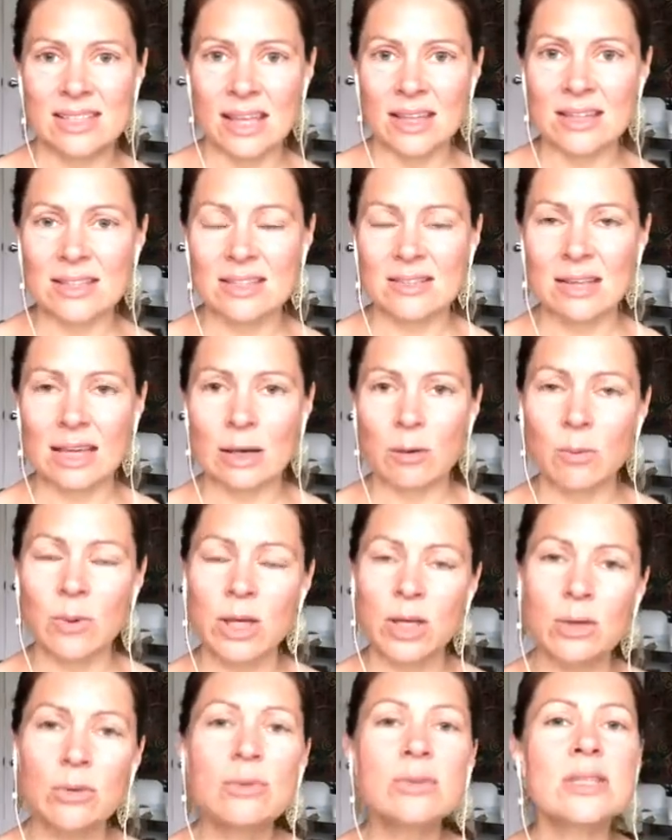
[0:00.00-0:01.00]
sense, like we
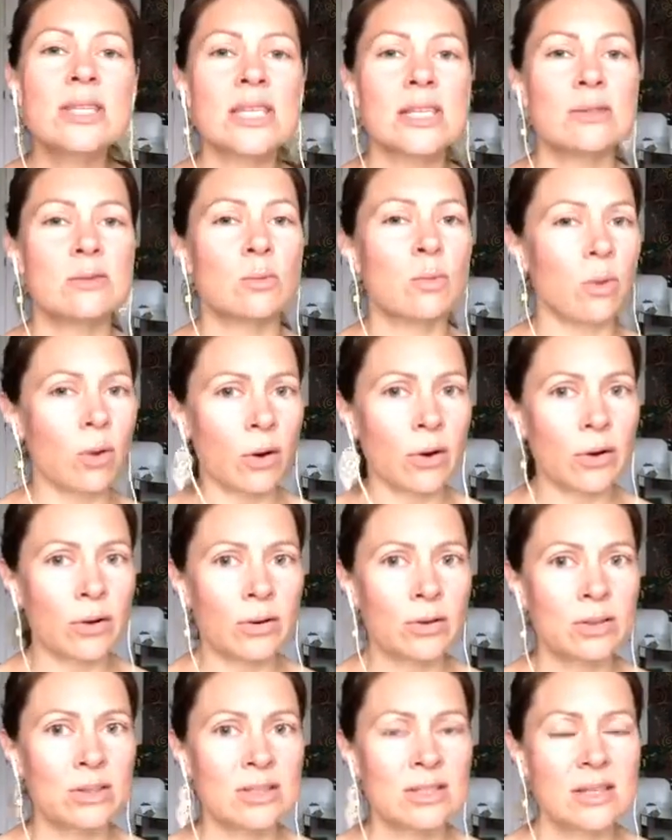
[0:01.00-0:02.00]
use these
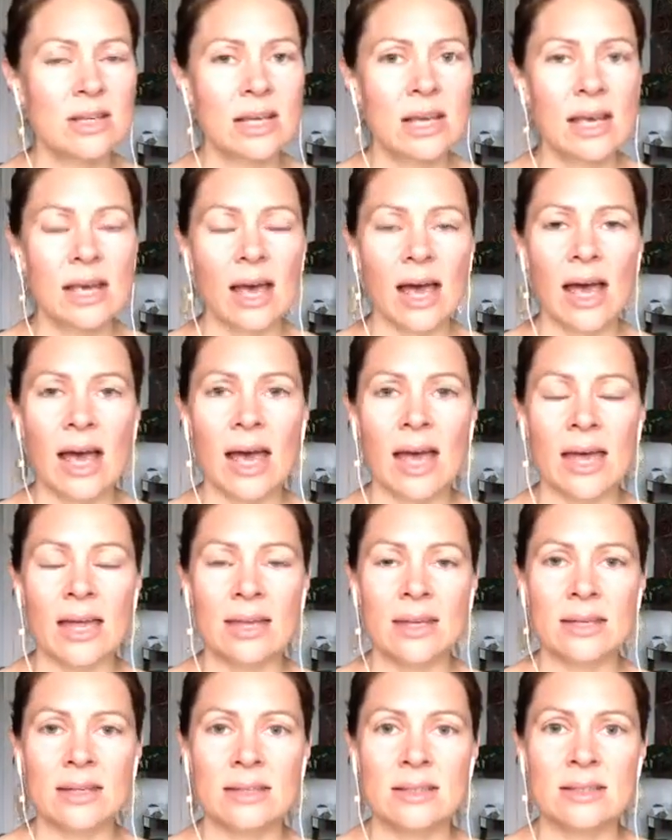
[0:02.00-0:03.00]
words
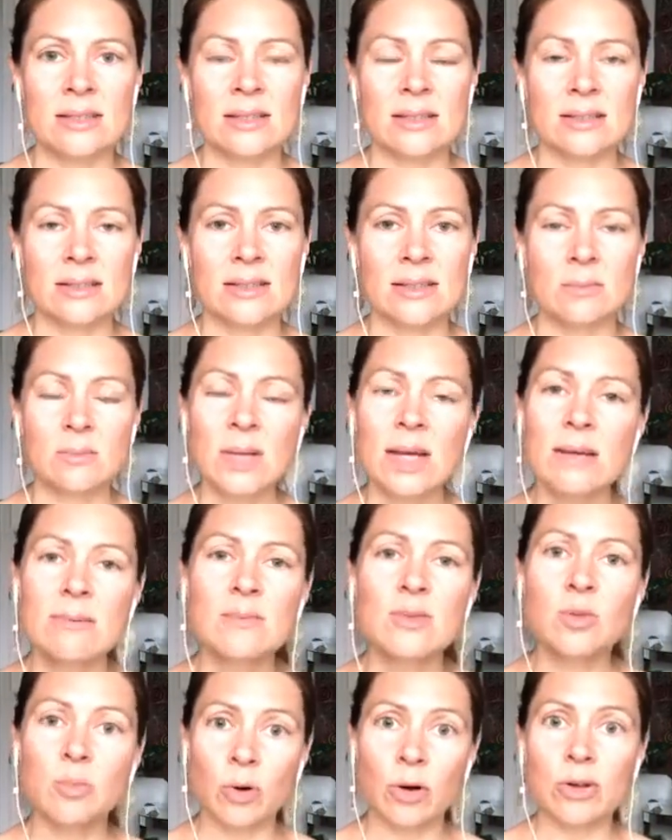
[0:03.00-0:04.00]
and
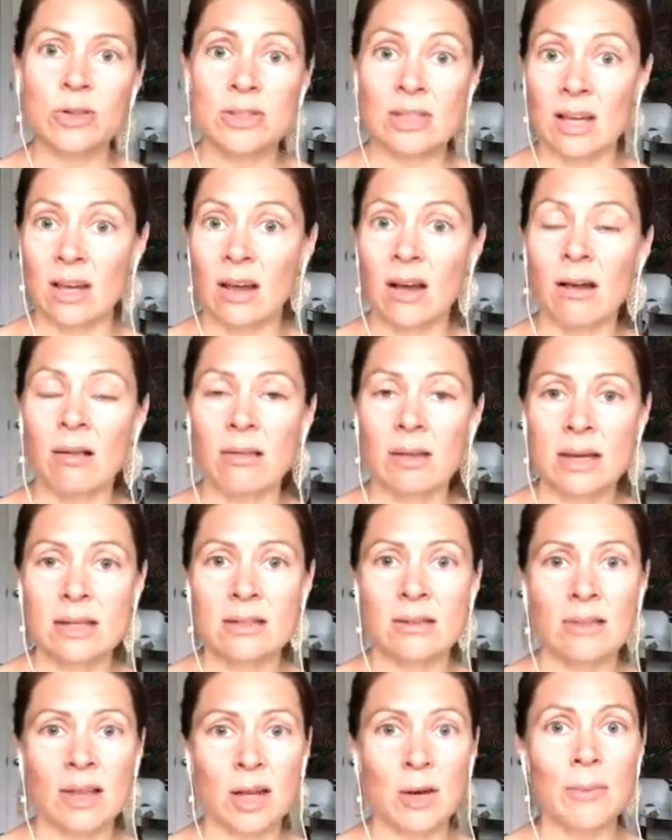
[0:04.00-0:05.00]
sometimes words can
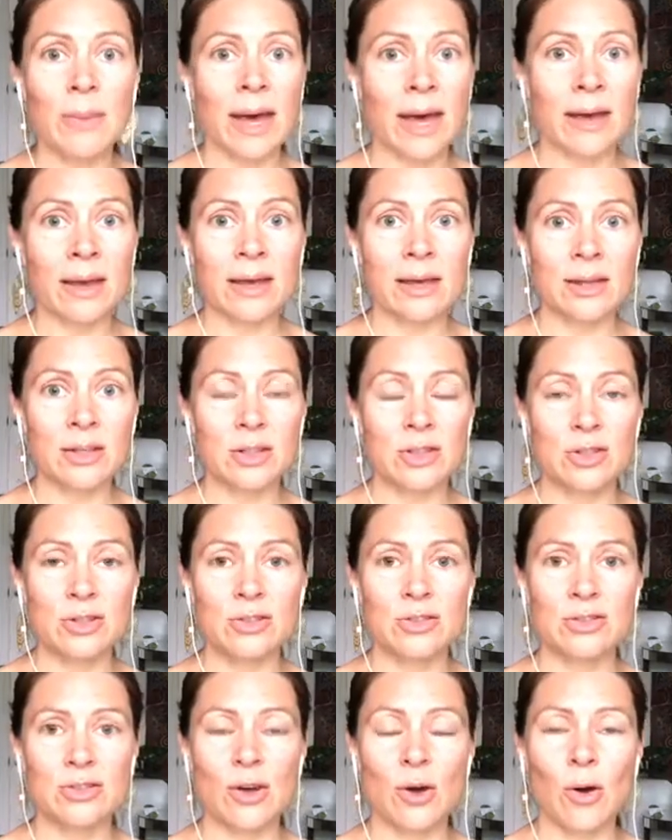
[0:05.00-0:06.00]
collect a lot of baggage.
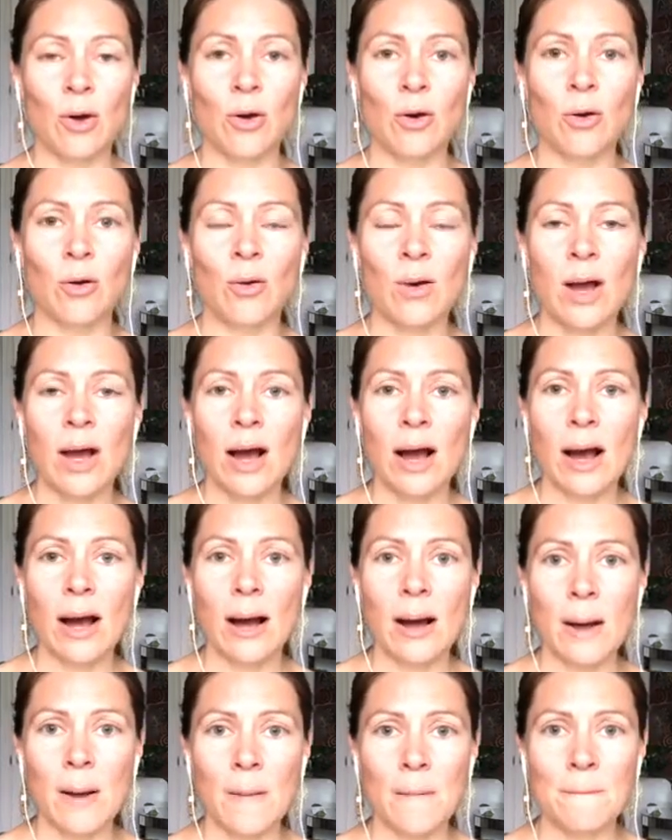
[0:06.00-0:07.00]
So
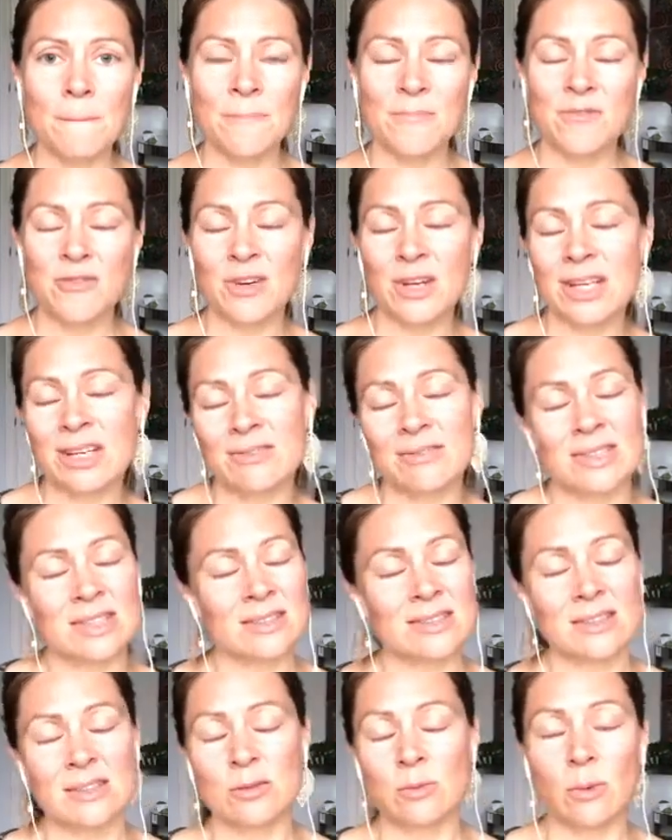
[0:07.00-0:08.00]

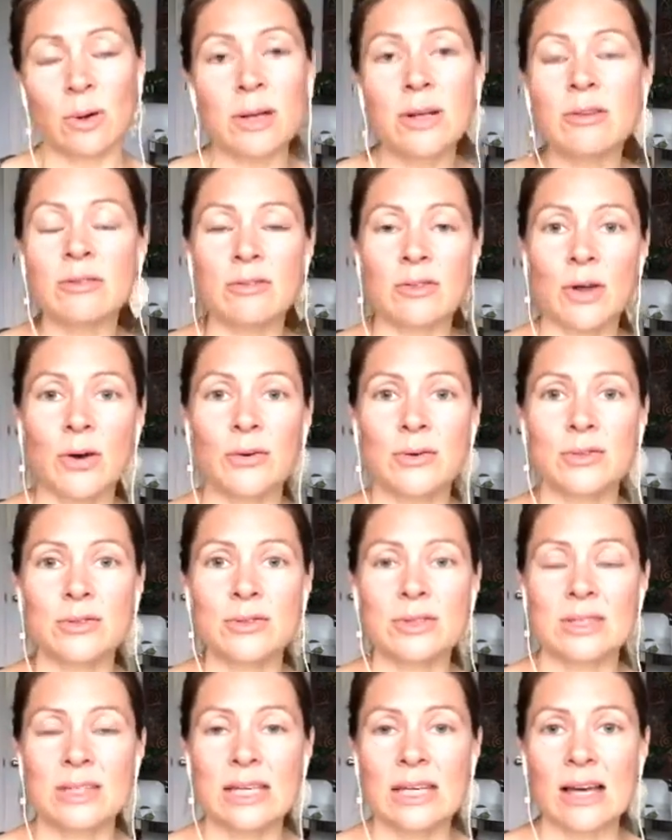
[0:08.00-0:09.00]
forgiveness is one of
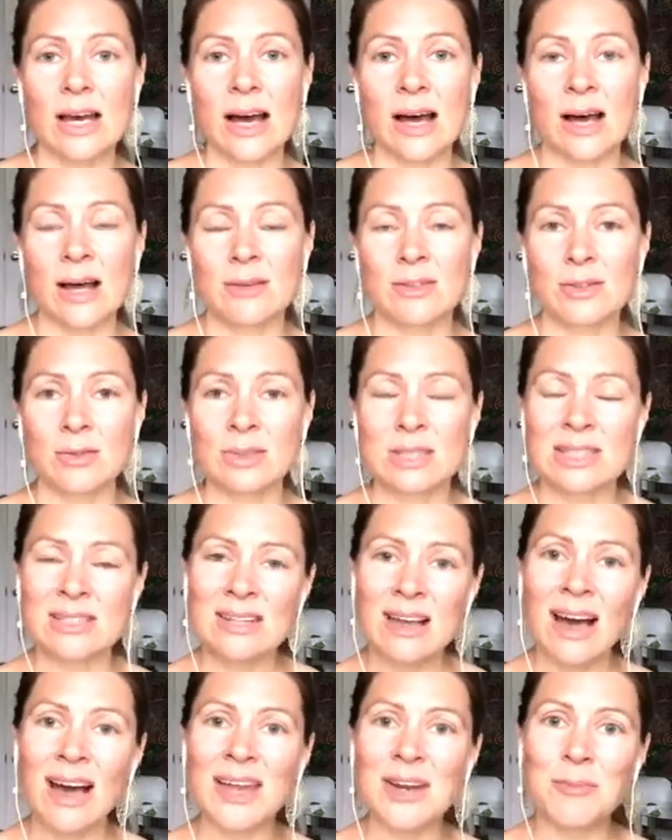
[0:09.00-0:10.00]
those. So it's
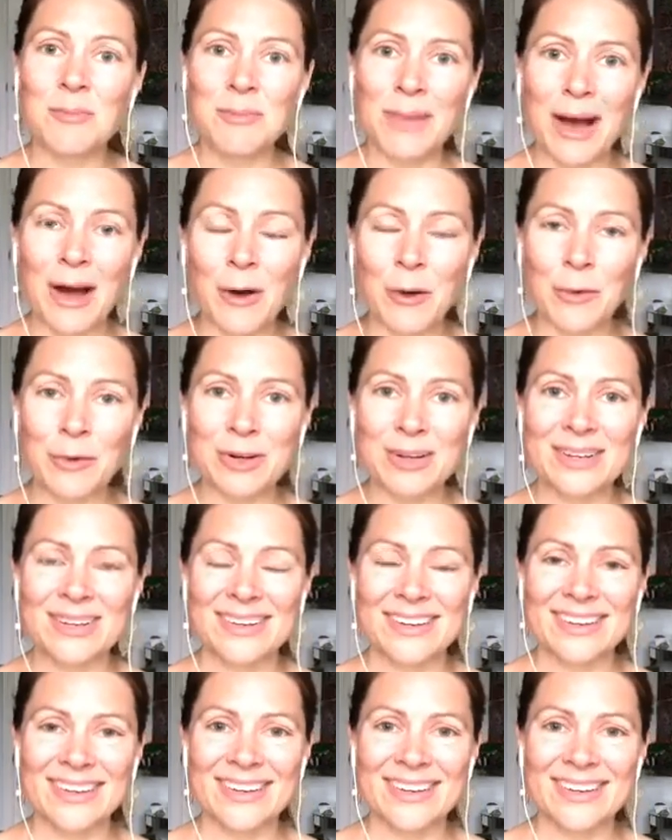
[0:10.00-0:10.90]
not about